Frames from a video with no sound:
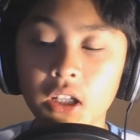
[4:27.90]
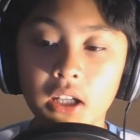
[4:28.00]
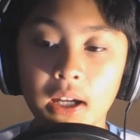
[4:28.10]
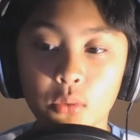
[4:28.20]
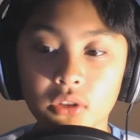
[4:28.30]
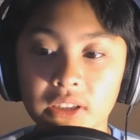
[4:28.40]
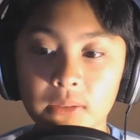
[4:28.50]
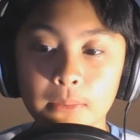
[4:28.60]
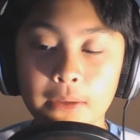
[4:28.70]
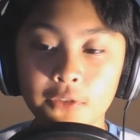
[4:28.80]
I worked on
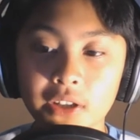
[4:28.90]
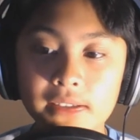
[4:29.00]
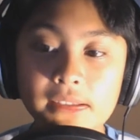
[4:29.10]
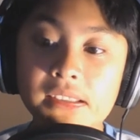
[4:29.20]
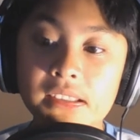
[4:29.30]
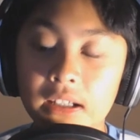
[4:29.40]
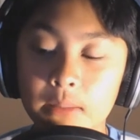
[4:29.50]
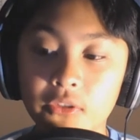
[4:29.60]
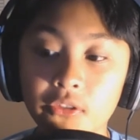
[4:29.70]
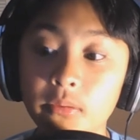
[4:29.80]
with my friends.
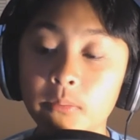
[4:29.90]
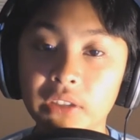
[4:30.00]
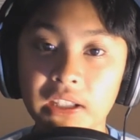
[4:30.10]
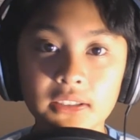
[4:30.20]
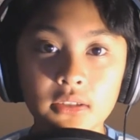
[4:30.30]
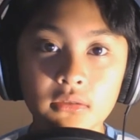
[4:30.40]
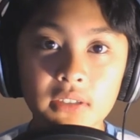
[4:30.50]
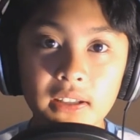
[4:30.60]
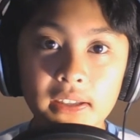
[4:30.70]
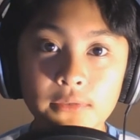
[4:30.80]
Um, we've been planning doing
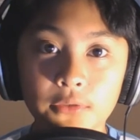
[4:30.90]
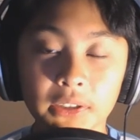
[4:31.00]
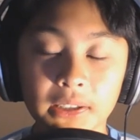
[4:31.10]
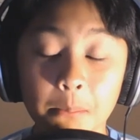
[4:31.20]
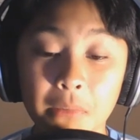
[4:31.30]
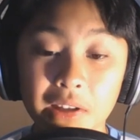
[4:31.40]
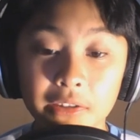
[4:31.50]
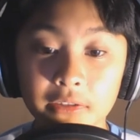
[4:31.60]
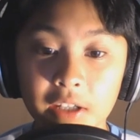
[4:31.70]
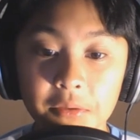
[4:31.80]
that heist for like a
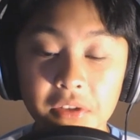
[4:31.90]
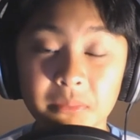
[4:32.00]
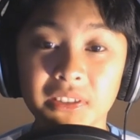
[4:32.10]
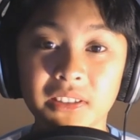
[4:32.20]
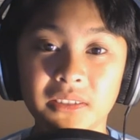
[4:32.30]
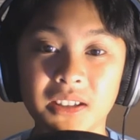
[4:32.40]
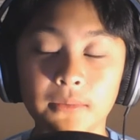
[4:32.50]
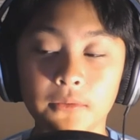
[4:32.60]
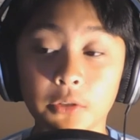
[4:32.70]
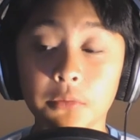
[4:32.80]
month now or something like
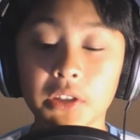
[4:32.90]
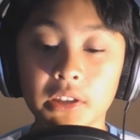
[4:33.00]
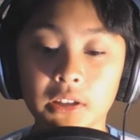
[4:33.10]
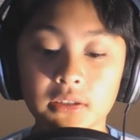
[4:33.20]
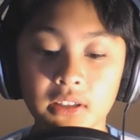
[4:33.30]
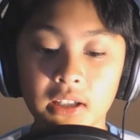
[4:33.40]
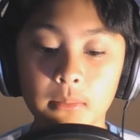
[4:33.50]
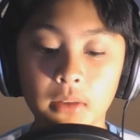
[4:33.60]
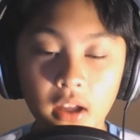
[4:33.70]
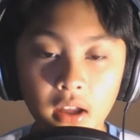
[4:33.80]
that for a really long
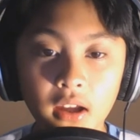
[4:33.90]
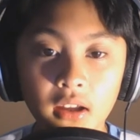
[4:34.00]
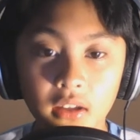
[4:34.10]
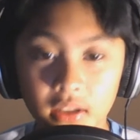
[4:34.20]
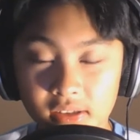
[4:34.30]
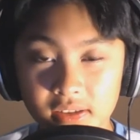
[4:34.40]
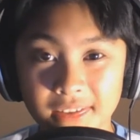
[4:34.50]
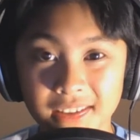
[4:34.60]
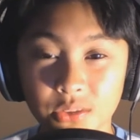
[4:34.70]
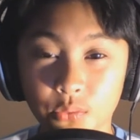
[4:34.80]
time, and I
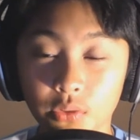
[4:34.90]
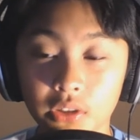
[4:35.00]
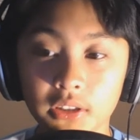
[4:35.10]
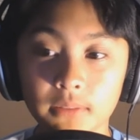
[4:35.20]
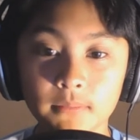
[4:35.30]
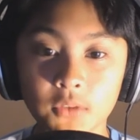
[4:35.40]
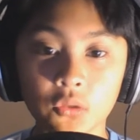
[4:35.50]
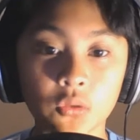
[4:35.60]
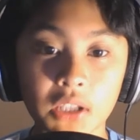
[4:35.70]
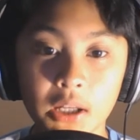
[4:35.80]
think it's really
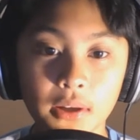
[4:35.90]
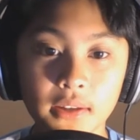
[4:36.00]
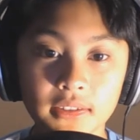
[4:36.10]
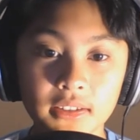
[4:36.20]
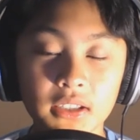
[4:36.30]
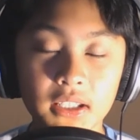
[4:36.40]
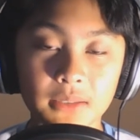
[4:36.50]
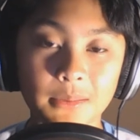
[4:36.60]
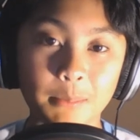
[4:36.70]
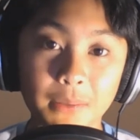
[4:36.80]
cool how I did like
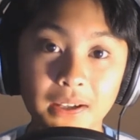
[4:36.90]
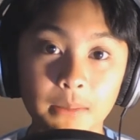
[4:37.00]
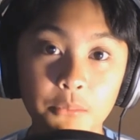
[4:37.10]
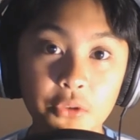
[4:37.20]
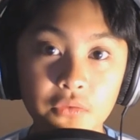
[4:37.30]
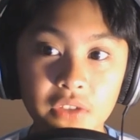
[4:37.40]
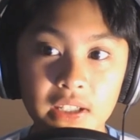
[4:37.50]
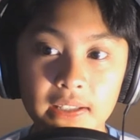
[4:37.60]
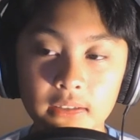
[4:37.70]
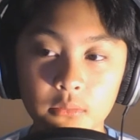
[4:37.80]
a, a movie
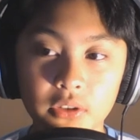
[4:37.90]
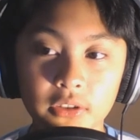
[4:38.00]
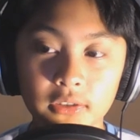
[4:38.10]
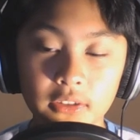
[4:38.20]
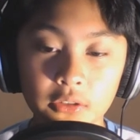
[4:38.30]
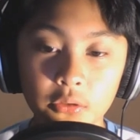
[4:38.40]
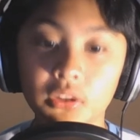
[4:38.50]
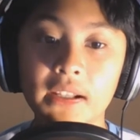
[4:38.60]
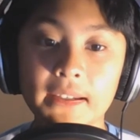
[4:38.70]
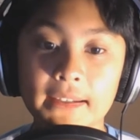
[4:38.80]
and with the cool
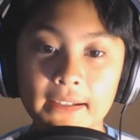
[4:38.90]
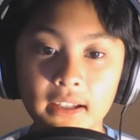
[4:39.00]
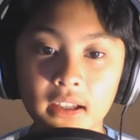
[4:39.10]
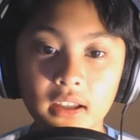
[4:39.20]
editing